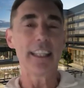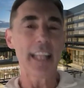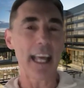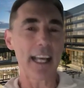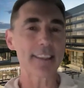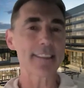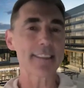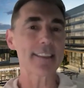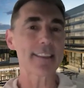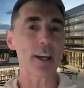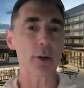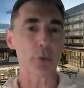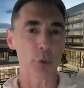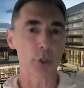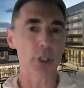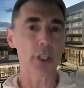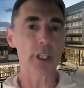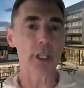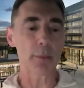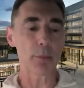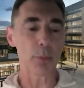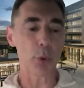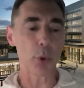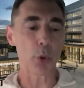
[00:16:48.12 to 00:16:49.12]
That's a
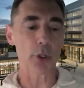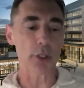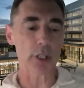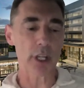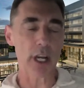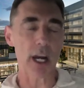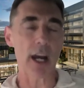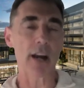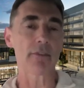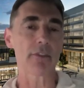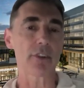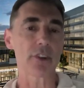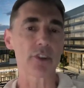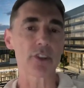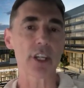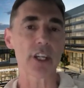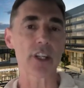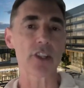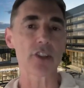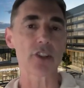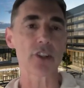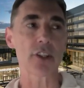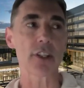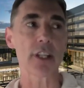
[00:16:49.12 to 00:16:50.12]
really important
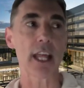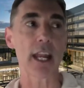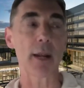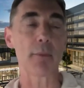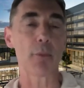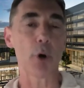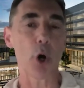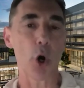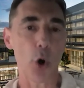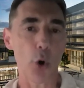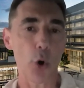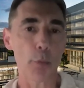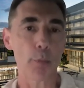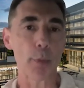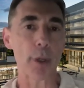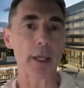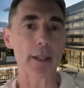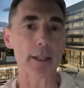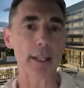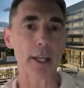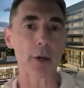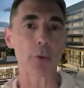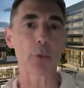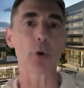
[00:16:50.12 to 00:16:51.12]
conversation that I'm
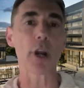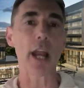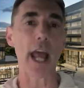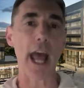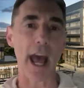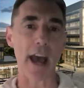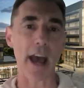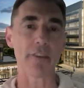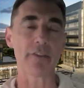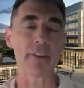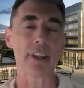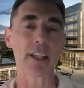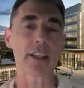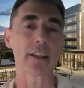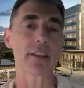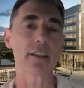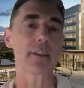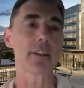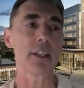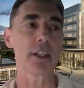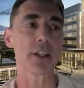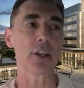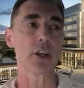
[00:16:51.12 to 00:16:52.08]
hoping that we're having,